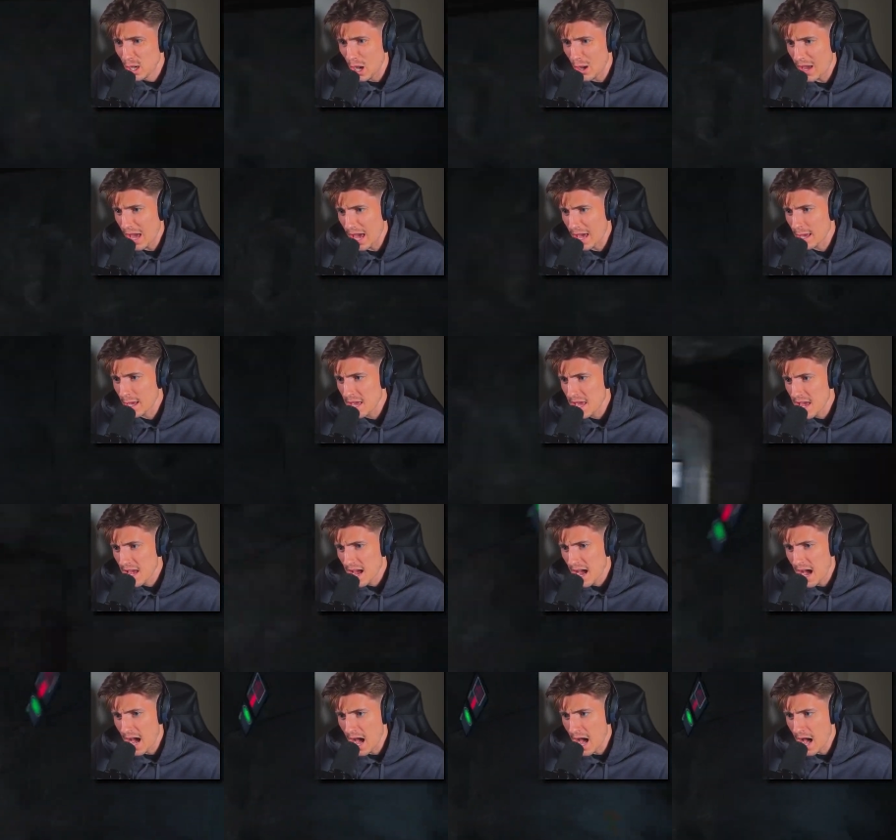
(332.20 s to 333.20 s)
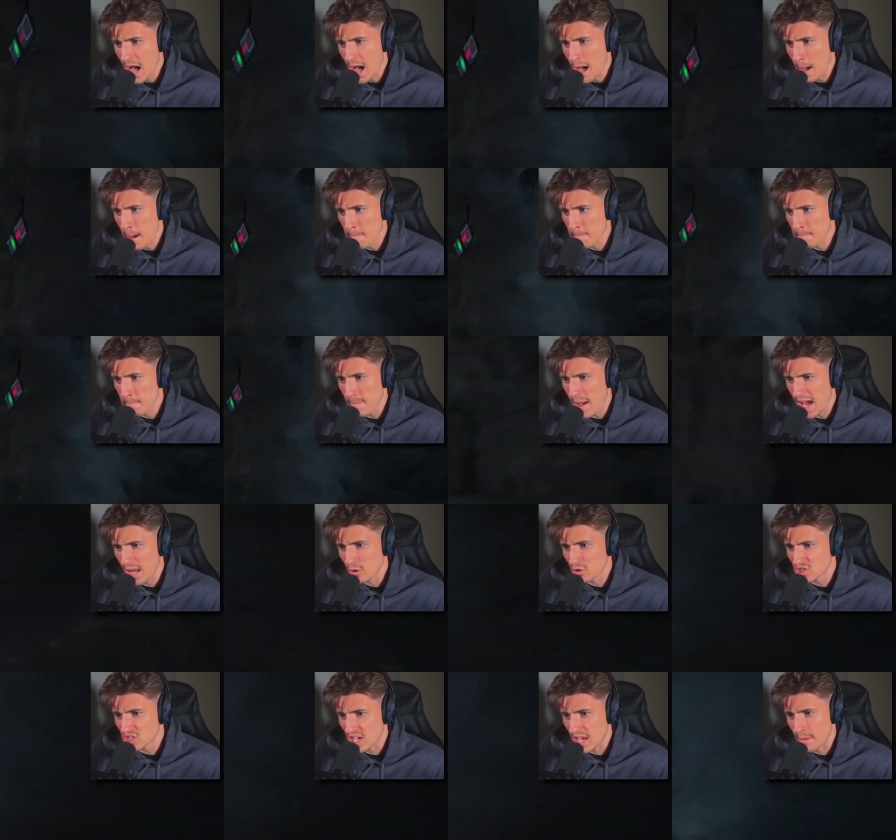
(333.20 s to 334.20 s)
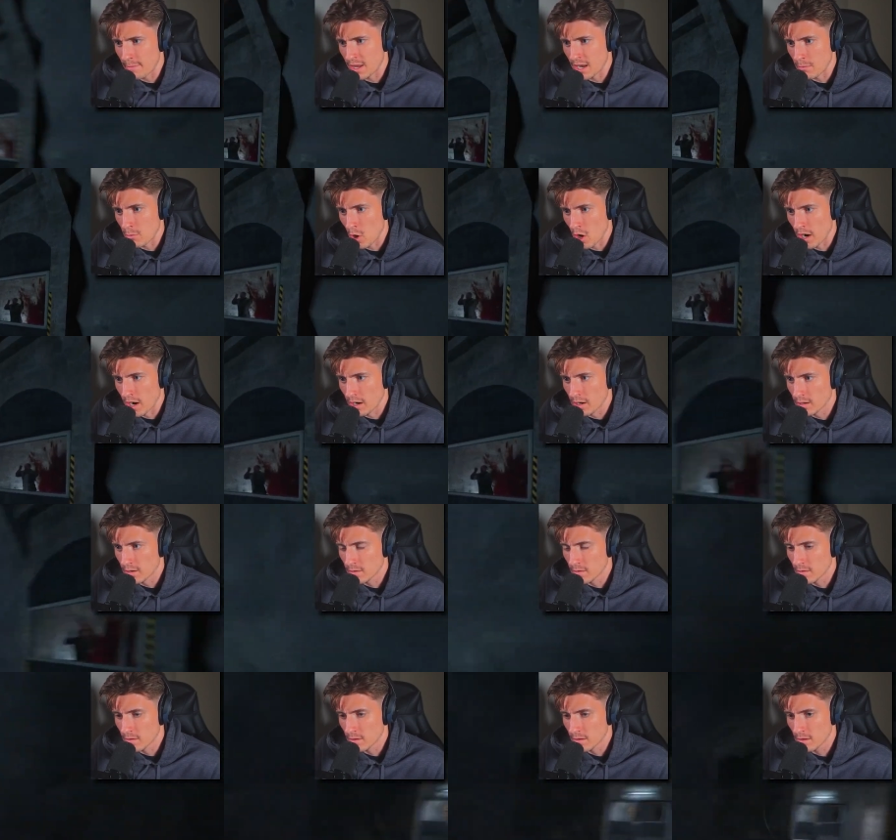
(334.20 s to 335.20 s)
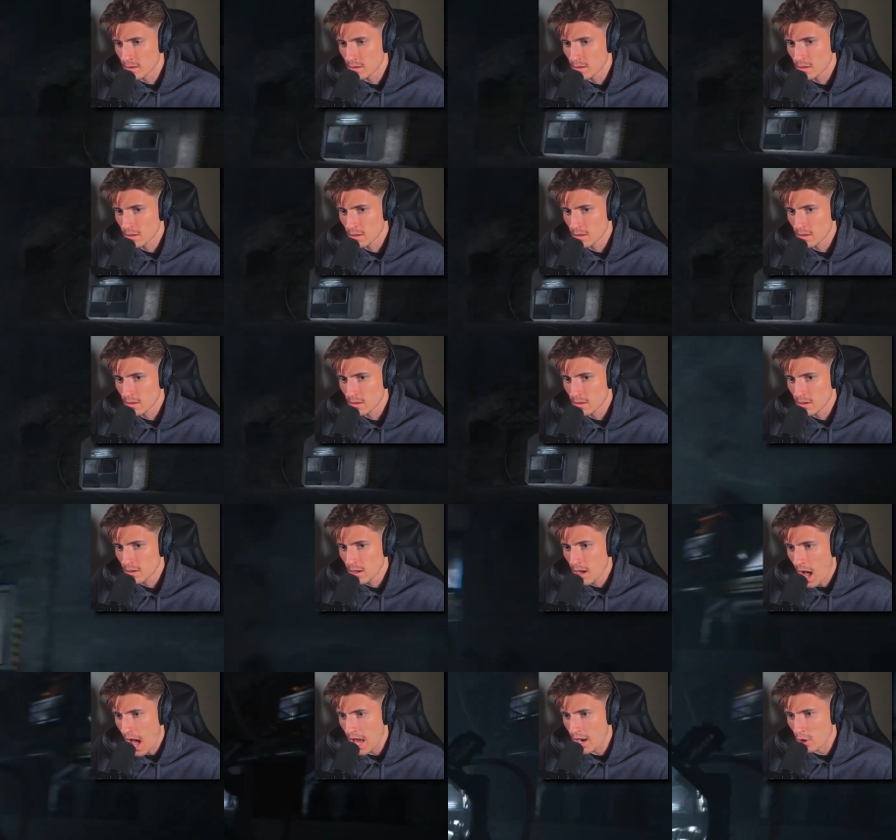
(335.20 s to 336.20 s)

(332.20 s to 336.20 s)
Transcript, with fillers: Okay. Um, I don't see him anymore. I